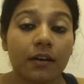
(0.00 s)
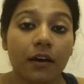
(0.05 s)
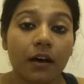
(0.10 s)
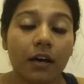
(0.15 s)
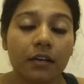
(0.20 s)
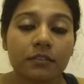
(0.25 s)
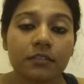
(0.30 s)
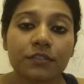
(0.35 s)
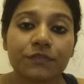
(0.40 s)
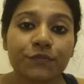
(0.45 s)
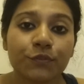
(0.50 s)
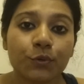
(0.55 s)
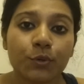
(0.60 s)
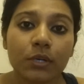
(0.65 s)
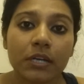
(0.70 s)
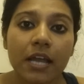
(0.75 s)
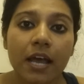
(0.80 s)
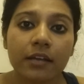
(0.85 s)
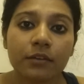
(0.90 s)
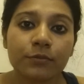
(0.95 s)
the other
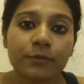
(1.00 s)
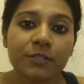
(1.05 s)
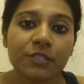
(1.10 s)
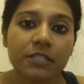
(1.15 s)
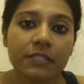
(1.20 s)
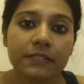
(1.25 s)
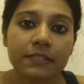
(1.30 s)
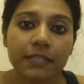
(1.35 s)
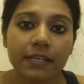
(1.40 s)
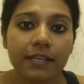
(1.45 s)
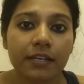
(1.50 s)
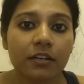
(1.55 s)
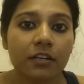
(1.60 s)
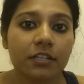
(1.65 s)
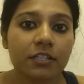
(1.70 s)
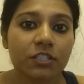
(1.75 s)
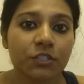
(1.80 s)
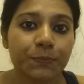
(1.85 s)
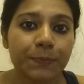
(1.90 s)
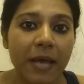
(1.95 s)
four languages,
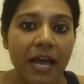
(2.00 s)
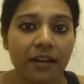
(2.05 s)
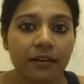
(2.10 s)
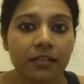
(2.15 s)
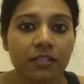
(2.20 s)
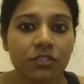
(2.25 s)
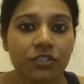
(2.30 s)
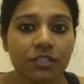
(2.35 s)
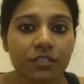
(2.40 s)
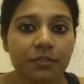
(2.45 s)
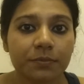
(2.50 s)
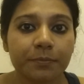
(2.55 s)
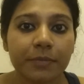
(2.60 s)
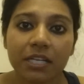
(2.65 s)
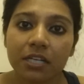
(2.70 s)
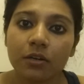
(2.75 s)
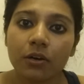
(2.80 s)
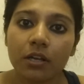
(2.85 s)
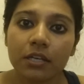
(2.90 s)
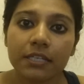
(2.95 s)
English, Spanish,
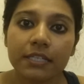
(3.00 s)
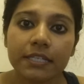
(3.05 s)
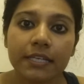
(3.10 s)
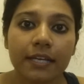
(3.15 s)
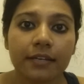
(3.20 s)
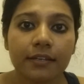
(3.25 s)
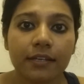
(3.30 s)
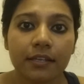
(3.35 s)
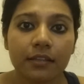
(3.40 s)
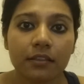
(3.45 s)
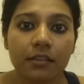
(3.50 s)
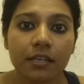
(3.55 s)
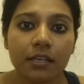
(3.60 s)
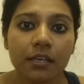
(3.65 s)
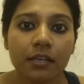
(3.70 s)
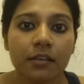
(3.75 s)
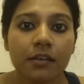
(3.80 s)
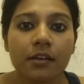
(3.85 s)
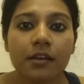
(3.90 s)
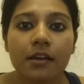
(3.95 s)
Bengali, and
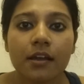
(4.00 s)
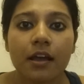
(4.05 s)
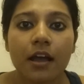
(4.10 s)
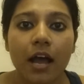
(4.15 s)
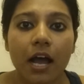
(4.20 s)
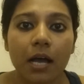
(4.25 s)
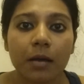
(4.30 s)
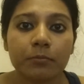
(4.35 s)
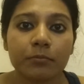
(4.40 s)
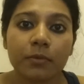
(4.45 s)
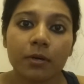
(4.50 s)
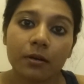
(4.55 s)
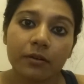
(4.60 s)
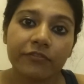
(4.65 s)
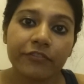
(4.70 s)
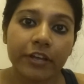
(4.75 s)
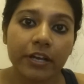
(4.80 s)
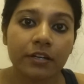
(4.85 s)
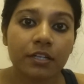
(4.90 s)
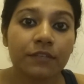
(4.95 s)
Hindi, I'm
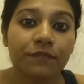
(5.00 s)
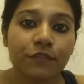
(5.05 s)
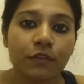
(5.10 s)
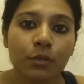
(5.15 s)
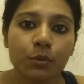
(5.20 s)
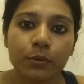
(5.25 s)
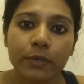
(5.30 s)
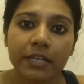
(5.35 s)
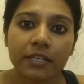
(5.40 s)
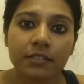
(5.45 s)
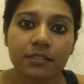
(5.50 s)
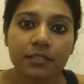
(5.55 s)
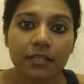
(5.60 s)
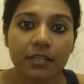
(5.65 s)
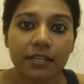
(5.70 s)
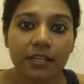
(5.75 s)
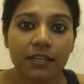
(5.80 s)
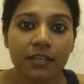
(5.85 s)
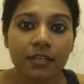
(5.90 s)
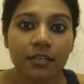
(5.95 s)
very
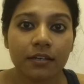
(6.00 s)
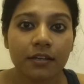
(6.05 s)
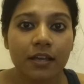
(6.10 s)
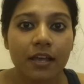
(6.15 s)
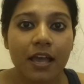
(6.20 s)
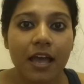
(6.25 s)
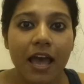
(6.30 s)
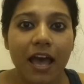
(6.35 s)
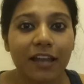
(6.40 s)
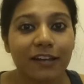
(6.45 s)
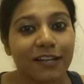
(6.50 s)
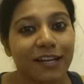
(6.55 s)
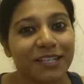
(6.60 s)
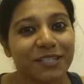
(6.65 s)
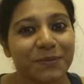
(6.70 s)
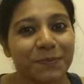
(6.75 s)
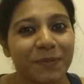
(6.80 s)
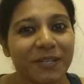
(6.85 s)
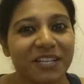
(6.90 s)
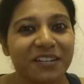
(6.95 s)
fluent in, and I
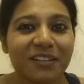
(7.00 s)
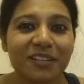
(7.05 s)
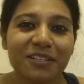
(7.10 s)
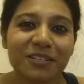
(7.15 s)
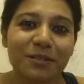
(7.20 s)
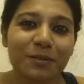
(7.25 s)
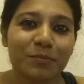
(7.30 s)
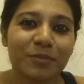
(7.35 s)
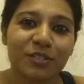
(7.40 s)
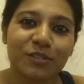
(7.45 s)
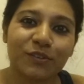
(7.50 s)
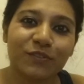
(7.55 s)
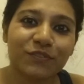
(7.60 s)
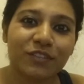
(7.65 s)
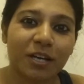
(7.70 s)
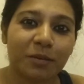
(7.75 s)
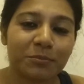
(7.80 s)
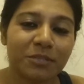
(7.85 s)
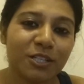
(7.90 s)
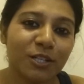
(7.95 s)
speak a little bit
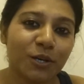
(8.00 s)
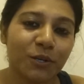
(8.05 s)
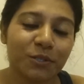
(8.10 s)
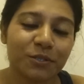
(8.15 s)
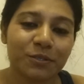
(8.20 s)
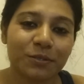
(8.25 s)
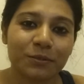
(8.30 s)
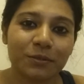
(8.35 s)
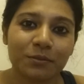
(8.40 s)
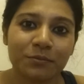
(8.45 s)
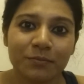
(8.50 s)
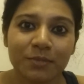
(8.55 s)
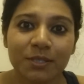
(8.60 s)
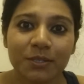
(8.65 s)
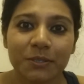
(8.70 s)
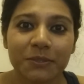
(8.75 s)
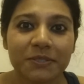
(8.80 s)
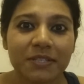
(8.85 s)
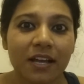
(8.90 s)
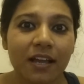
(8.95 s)
of Tamil also,
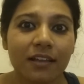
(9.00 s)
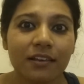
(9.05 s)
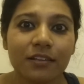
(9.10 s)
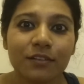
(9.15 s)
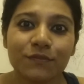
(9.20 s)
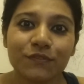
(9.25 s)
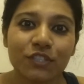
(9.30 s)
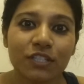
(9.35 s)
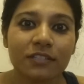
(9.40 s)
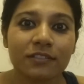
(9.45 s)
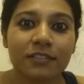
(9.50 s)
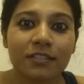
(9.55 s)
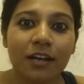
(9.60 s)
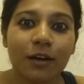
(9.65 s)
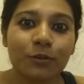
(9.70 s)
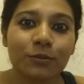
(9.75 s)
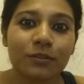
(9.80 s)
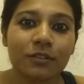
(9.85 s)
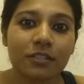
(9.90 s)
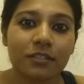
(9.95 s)
because I lived in
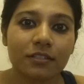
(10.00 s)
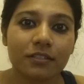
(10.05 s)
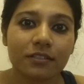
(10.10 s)
South